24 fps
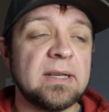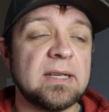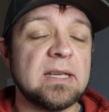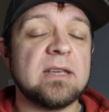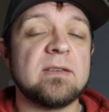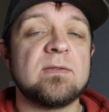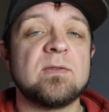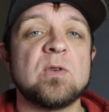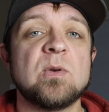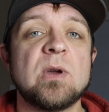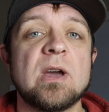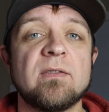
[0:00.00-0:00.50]

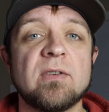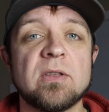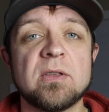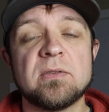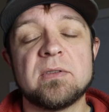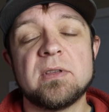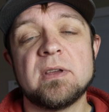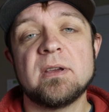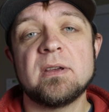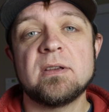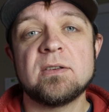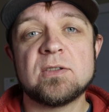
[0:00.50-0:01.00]
If you have other
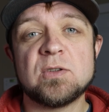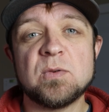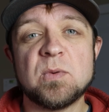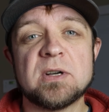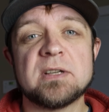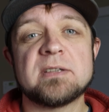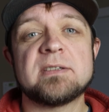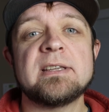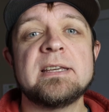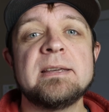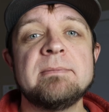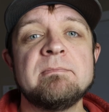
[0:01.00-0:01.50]
things you
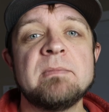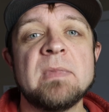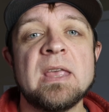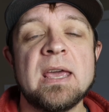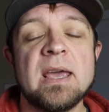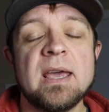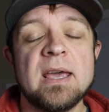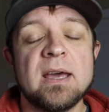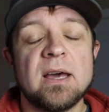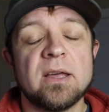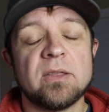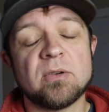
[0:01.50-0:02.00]
want to see,
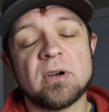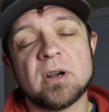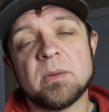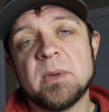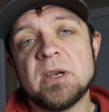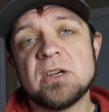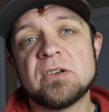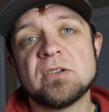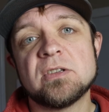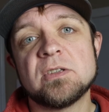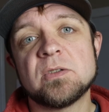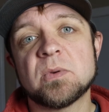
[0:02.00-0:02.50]
other
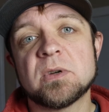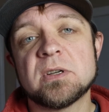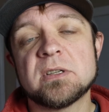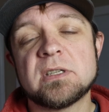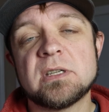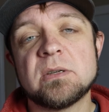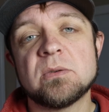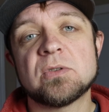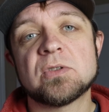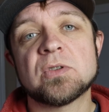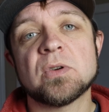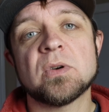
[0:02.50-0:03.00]
automations you want to
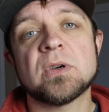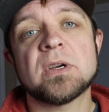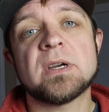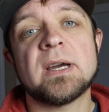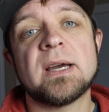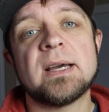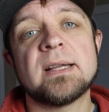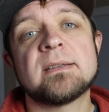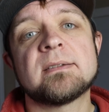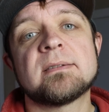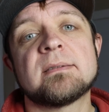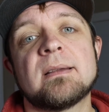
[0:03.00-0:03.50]
see with
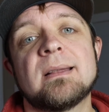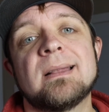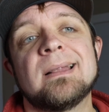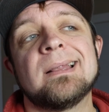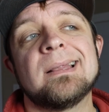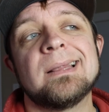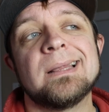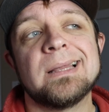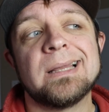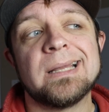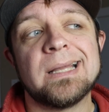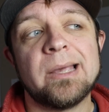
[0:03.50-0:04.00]
shortcuts,
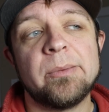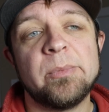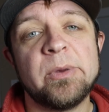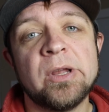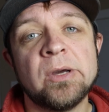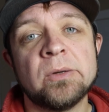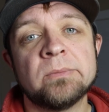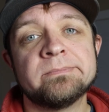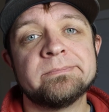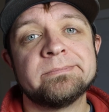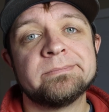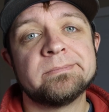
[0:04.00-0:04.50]
let me
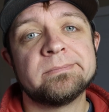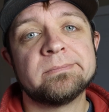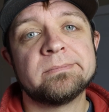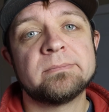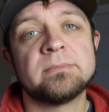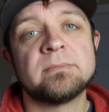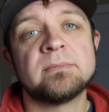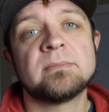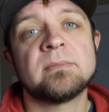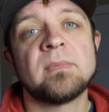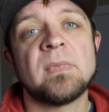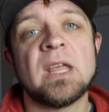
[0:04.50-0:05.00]
know.
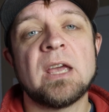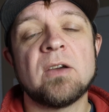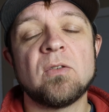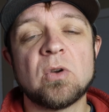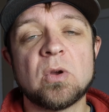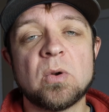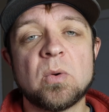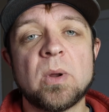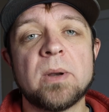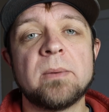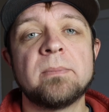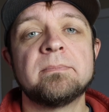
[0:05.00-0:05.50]
Have a
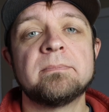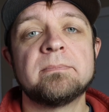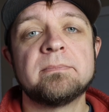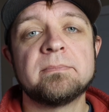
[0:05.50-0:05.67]
good one.